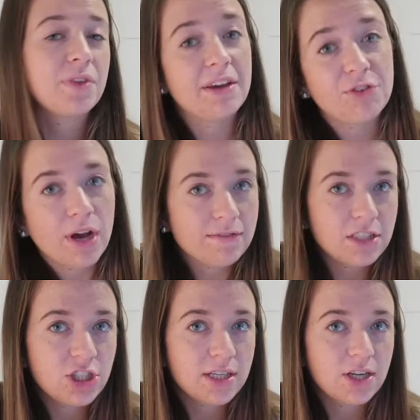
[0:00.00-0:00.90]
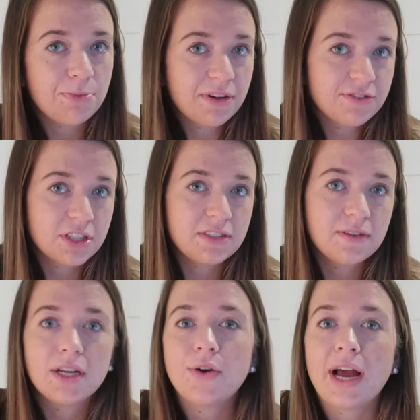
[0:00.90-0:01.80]
If you haven't checked out my first
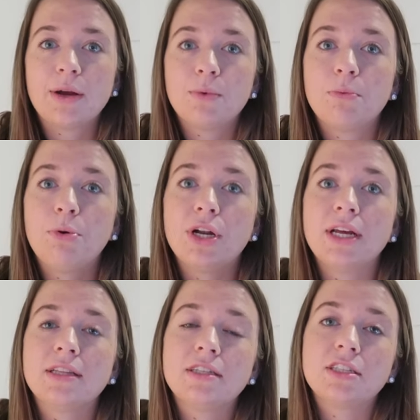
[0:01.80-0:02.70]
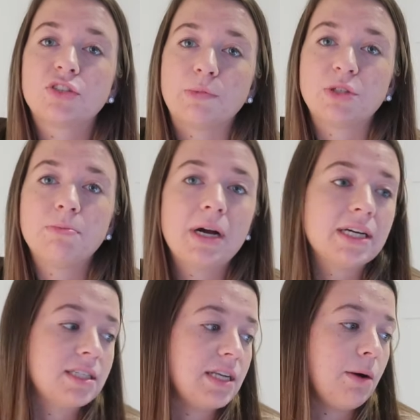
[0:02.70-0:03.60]
video, I will put it in the description
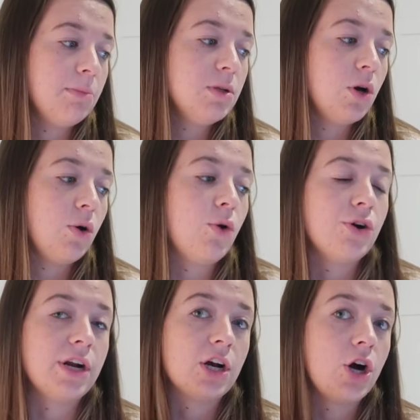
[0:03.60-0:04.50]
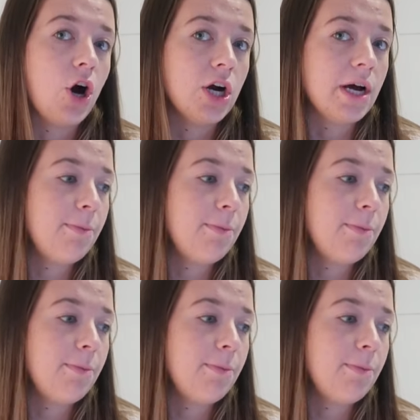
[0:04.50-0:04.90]
box down below or in a card